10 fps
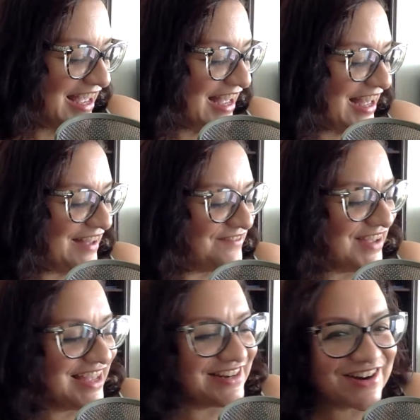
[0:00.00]

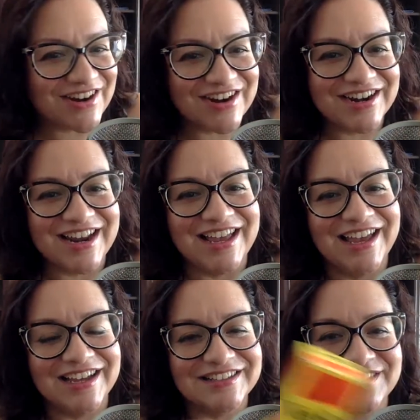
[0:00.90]

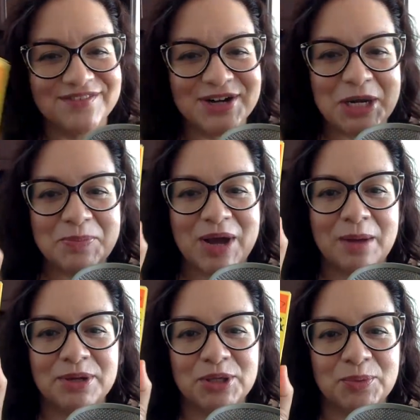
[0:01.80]
VetRx, a very
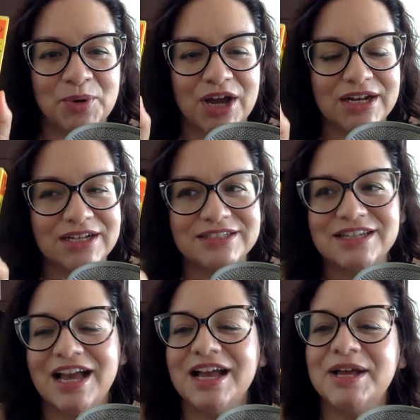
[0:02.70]
popular product.
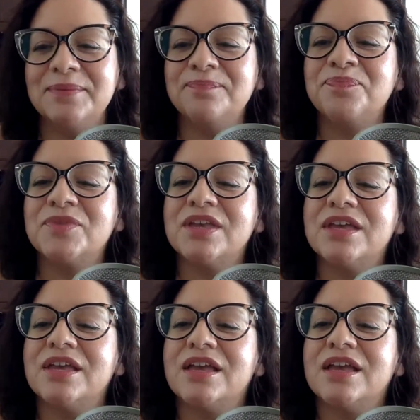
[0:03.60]

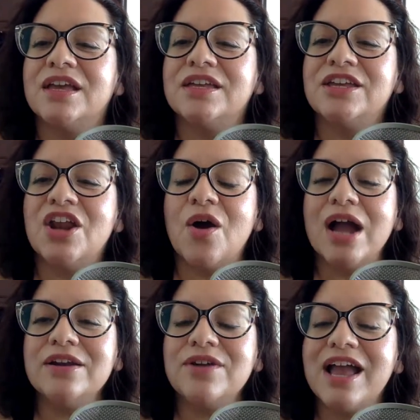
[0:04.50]
You know, I
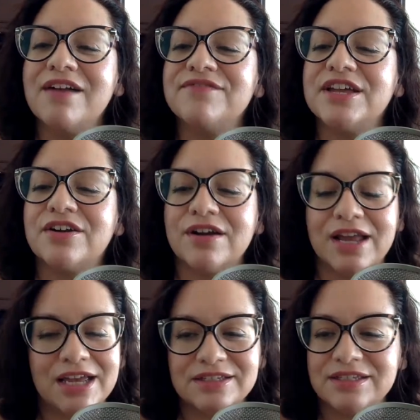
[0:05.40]
don't have
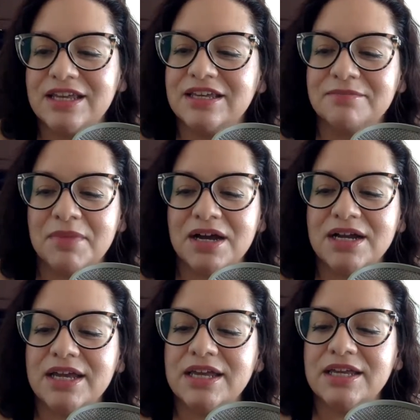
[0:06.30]
VetRx
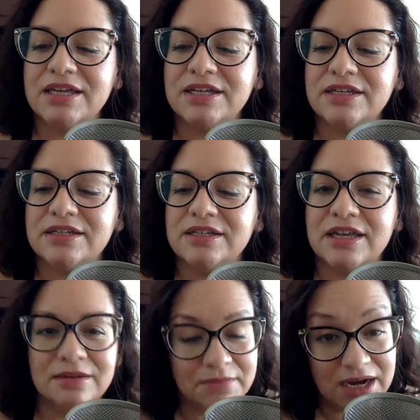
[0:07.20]

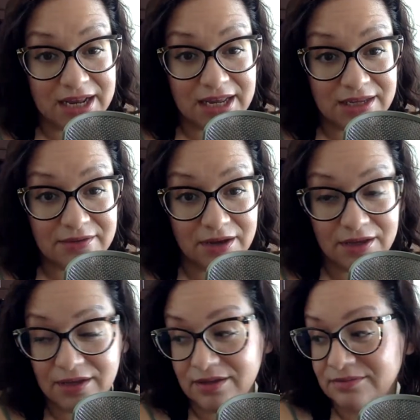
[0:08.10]
in
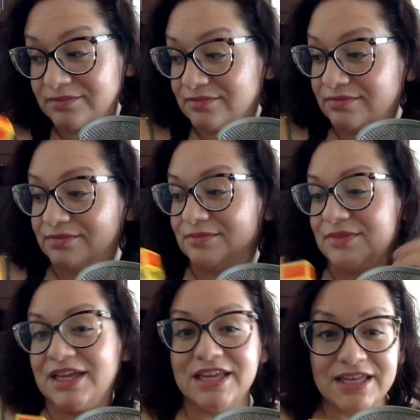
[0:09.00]
my
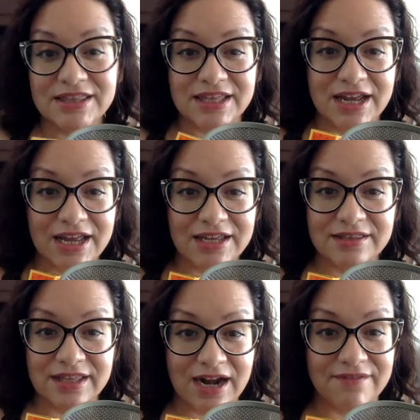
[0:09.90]
kit
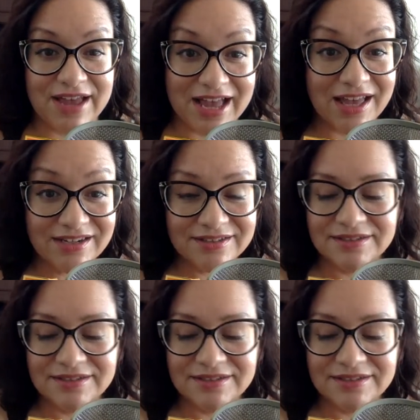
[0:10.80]
that I've had.